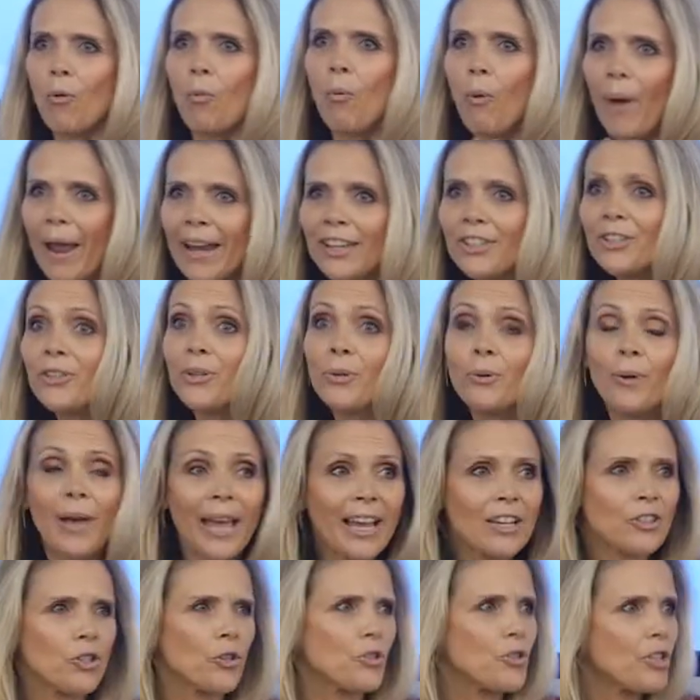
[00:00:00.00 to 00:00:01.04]
when you
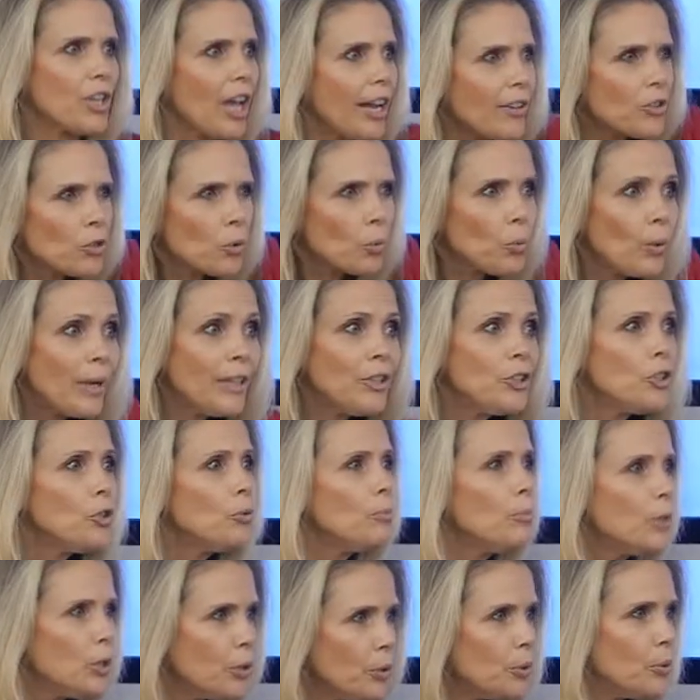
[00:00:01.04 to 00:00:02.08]
exercise or when you
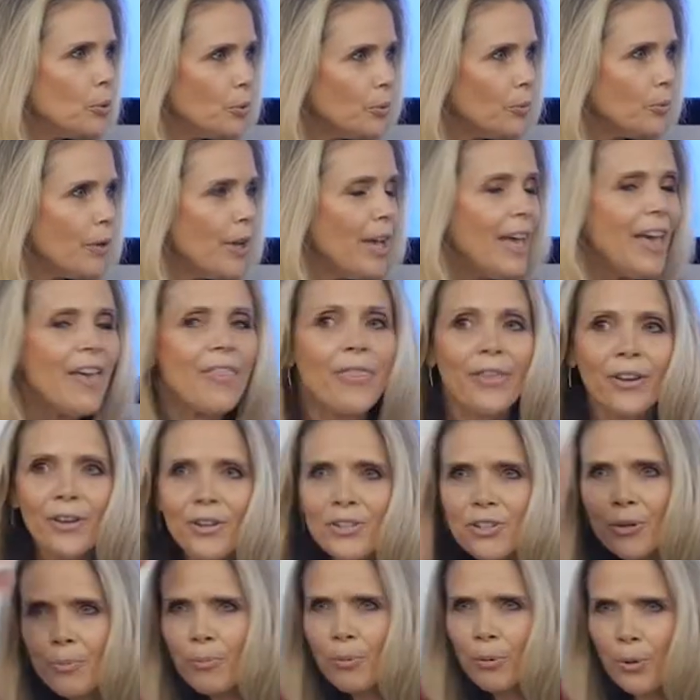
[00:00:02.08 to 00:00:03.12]
move, there's
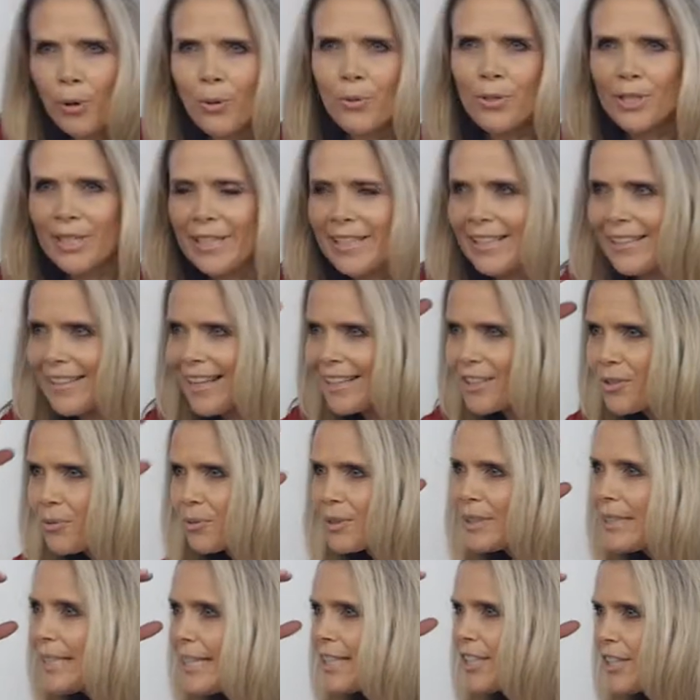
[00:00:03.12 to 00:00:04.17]
a protein that's
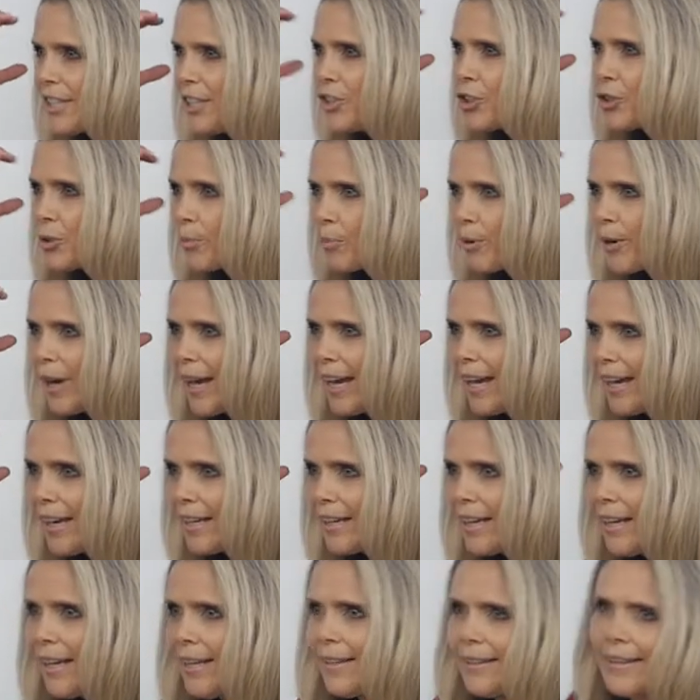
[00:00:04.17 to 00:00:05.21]
released in your brain.
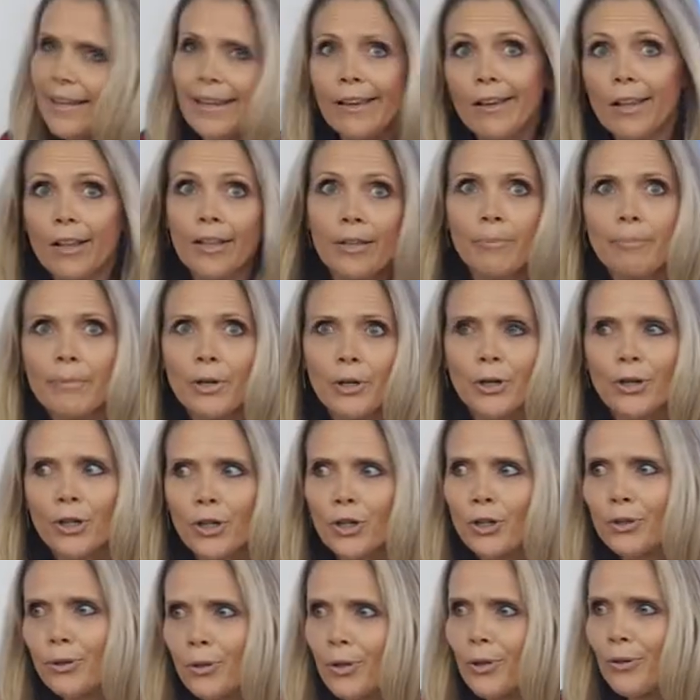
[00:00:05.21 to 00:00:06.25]
They call it
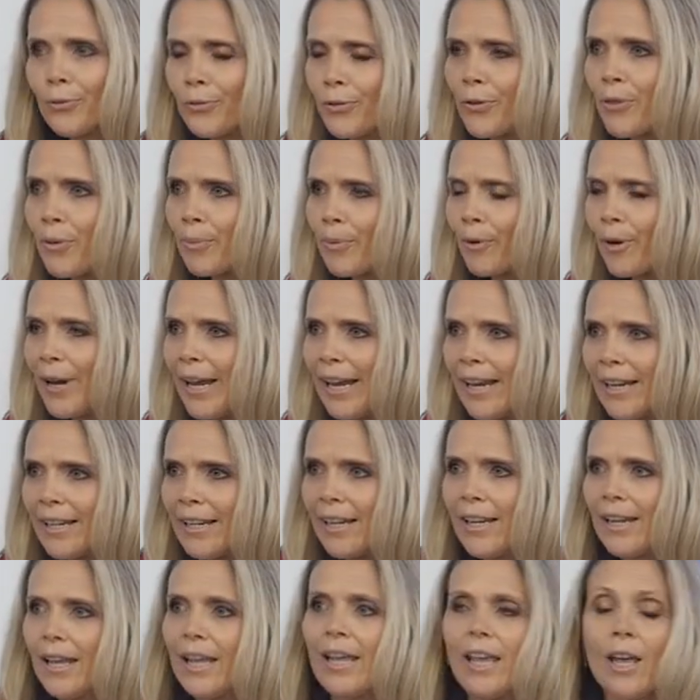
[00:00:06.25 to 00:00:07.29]
miracle grow for the brain.
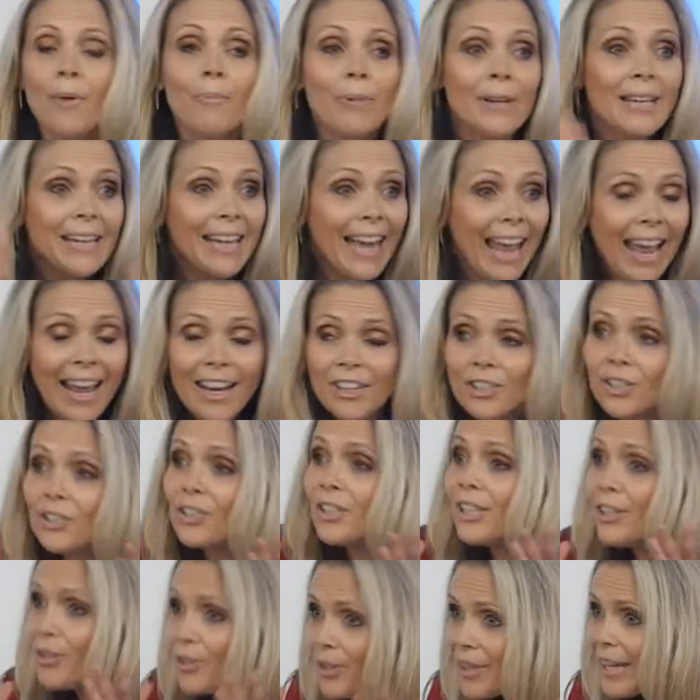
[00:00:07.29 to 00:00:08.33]
But it actually
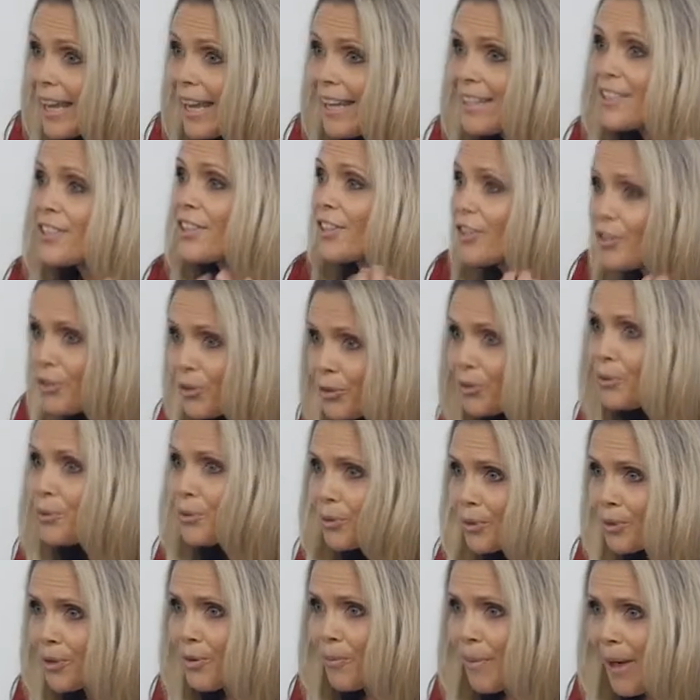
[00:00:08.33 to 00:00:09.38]
creates new
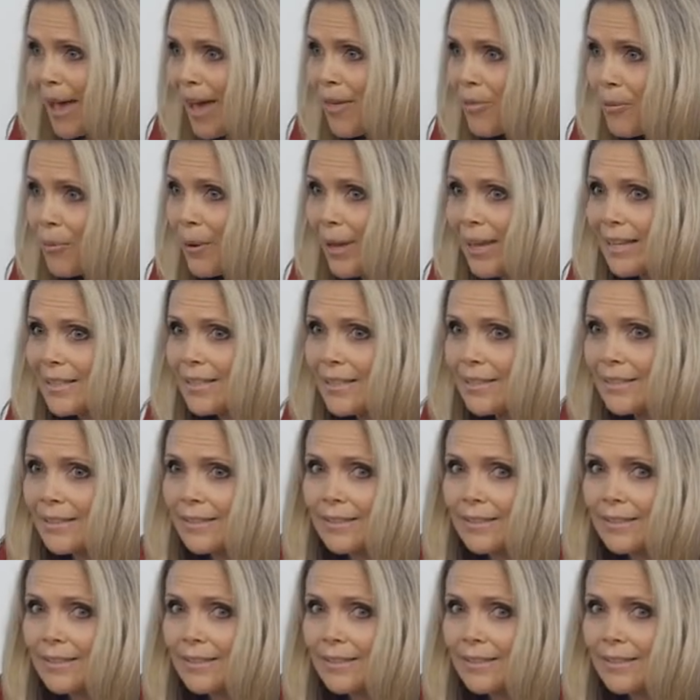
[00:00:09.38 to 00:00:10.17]
neural pathways.